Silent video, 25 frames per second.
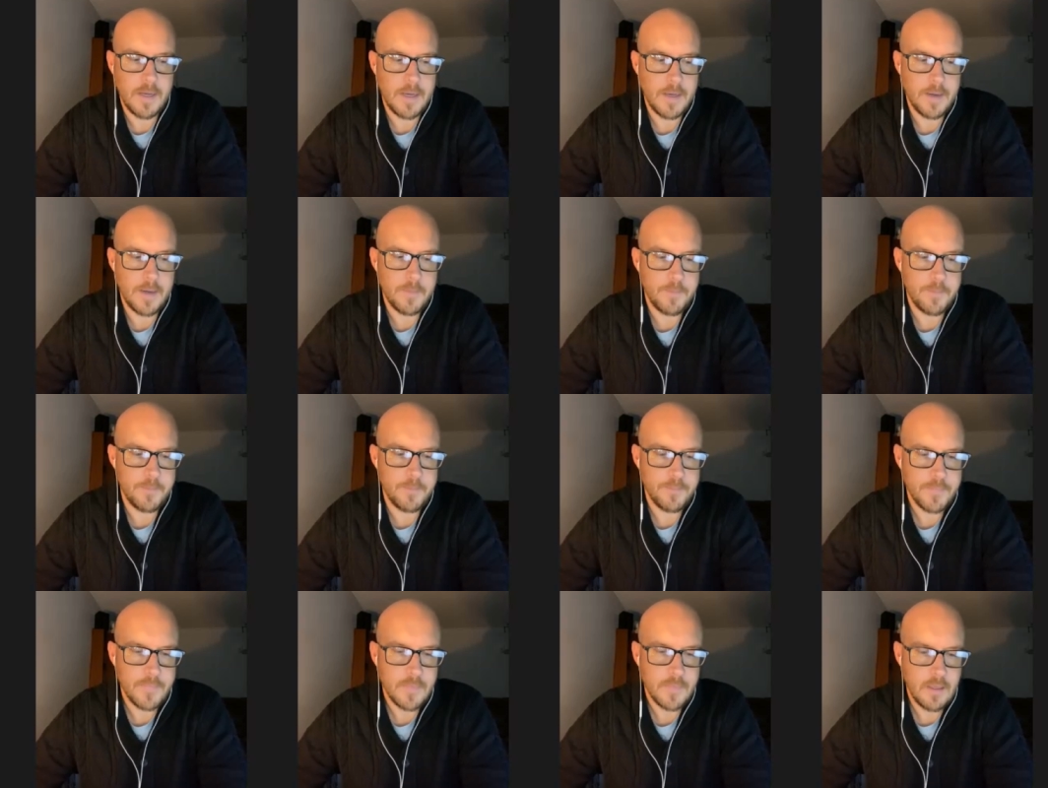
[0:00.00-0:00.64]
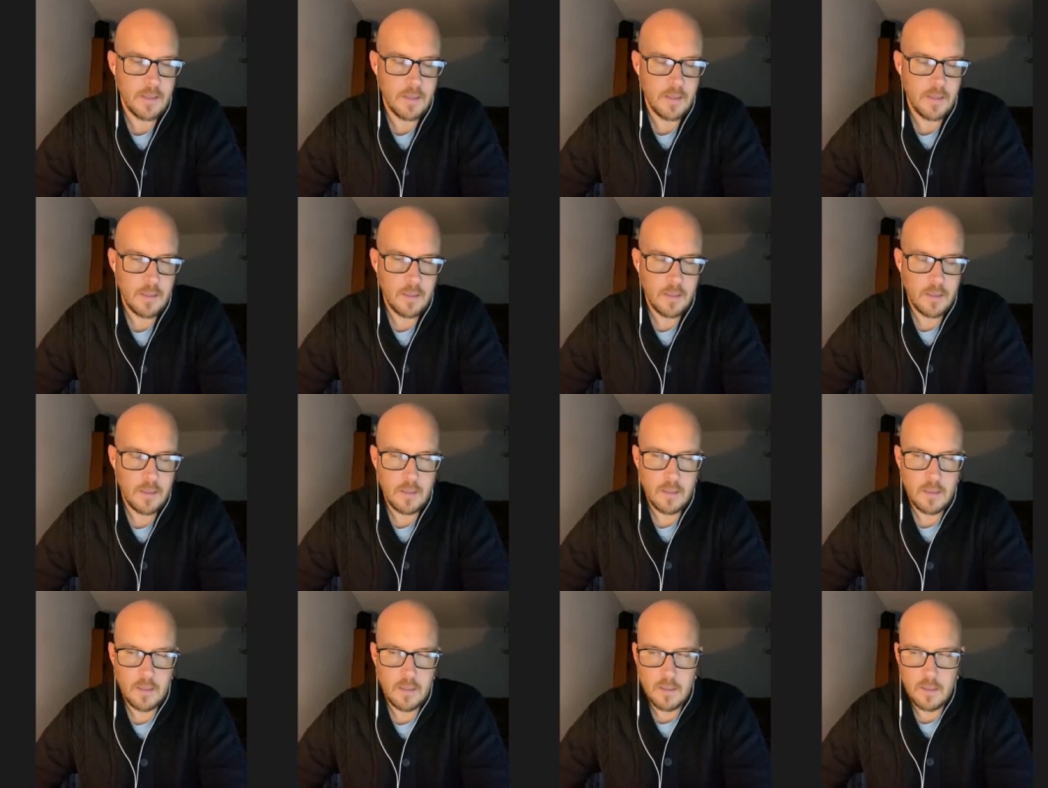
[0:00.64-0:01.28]
um,
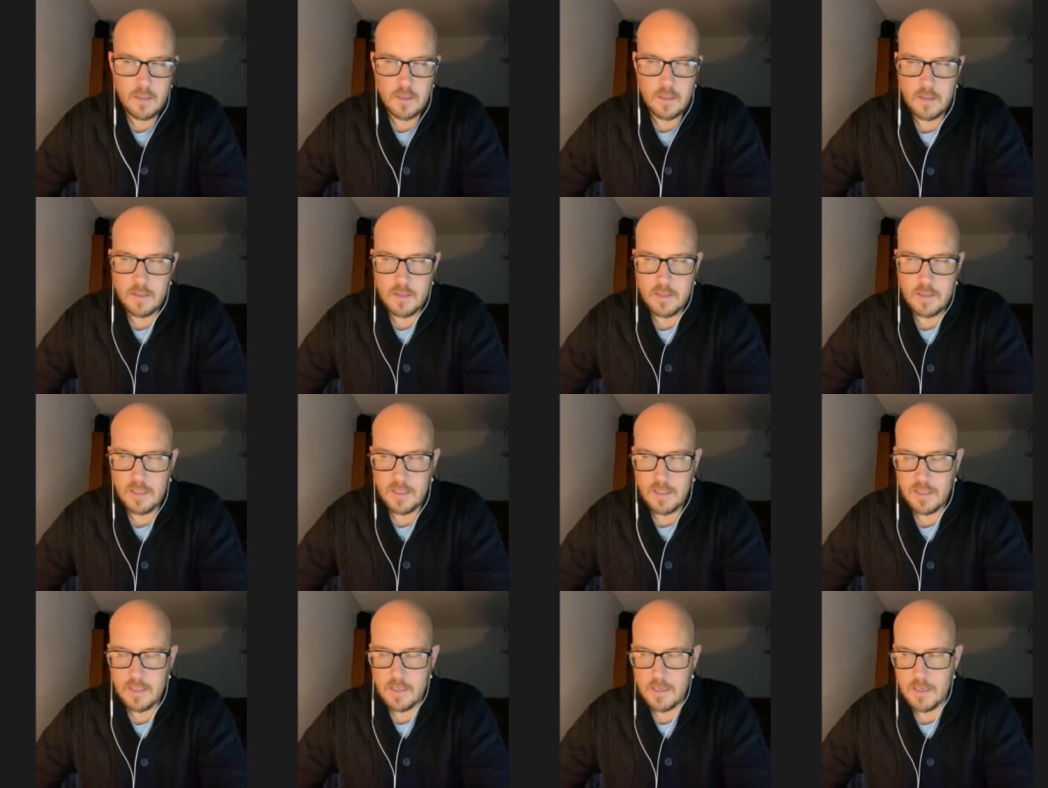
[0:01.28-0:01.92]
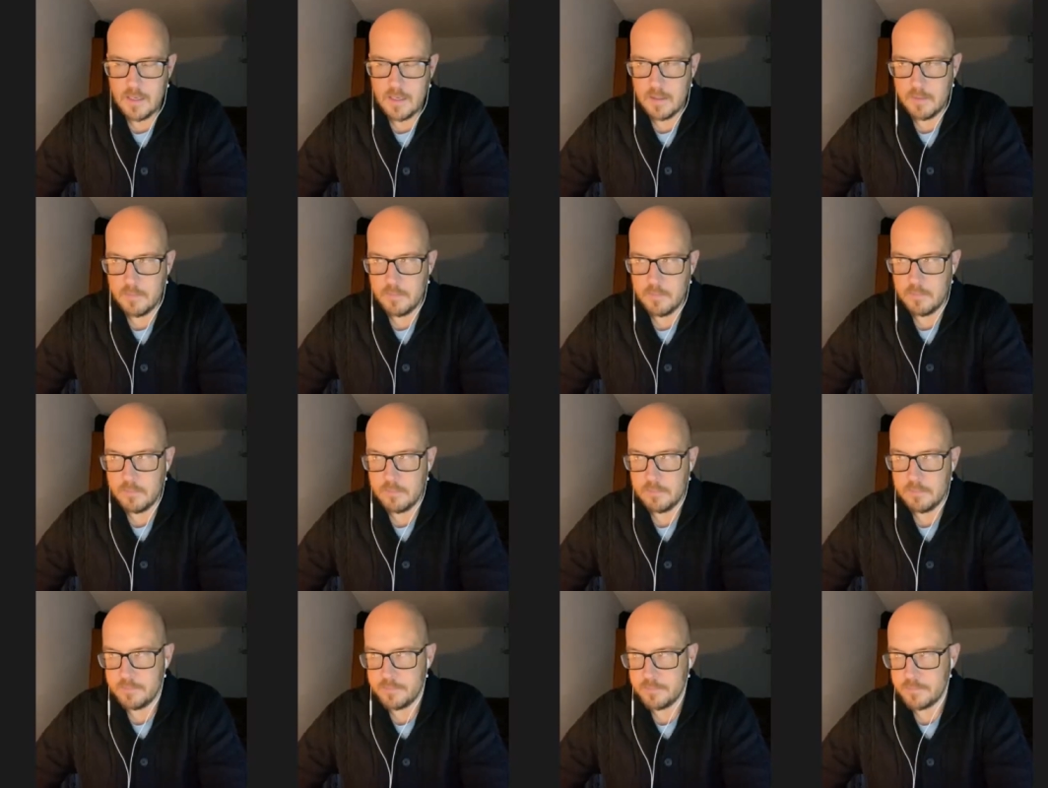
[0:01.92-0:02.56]
the
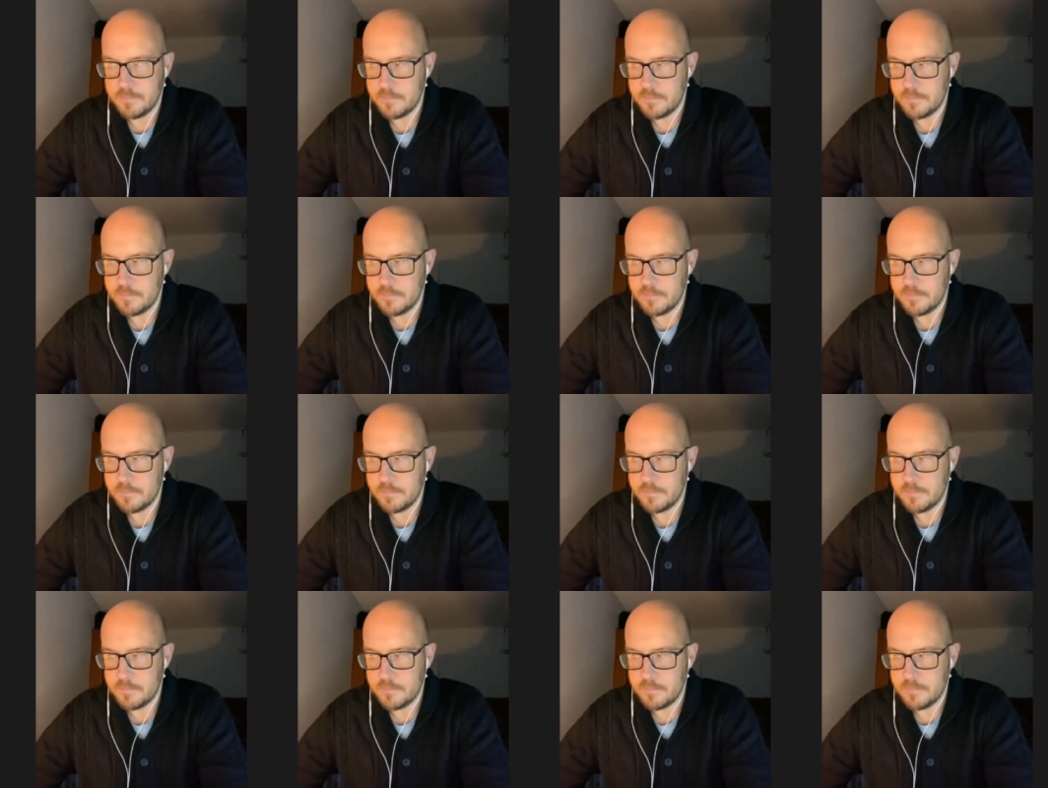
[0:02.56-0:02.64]
um,